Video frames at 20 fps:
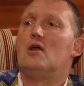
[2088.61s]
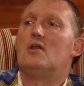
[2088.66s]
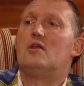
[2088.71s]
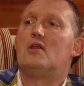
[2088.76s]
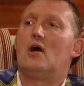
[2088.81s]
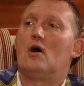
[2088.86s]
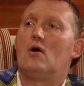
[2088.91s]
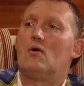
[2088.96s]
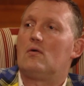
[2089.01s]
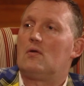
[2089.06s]

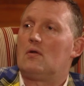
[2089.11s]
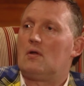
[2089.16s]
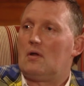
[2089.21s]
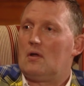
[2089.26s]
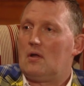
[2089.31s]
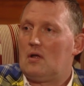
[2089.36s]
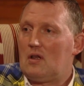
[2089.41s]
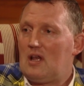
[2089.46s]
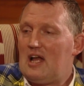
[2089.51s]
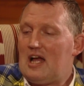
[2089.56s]
Now,
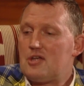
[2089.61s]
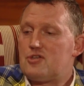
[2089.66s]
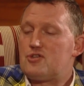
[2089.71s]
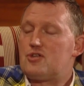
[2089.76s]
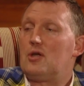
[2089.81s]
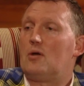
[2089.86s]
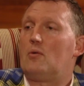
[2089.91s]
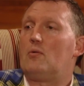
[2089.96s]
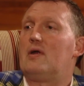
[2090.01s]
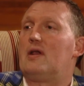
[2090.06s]
last
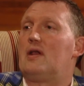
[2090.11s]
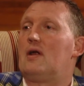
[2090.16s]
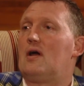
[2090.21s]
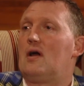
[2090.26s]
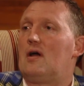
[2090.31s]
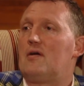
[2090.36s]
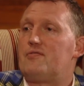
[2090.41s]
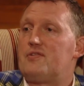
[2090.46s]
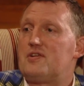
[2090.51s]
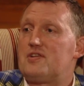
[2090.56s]
year we had
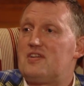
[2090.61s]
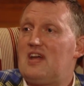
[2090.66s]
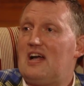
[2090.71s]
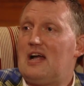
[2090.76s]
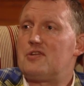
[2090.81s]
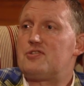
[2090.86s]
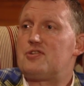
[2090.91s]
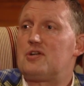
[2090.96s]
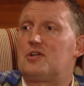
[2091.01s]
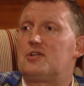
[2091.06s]
a
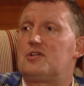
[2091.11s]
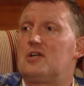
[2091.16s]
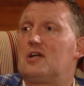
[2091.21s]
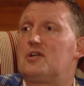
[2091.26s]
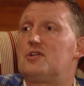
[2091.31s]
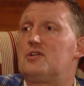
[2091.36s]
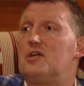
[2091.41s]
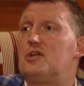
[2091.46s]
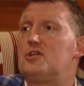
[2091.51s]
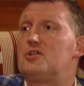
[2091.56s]
fantastic
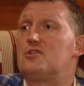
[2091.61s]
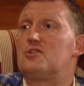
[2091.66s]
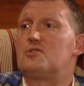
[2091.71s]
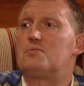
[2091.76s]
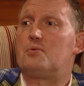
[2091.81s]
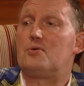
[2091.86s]
Six Nations,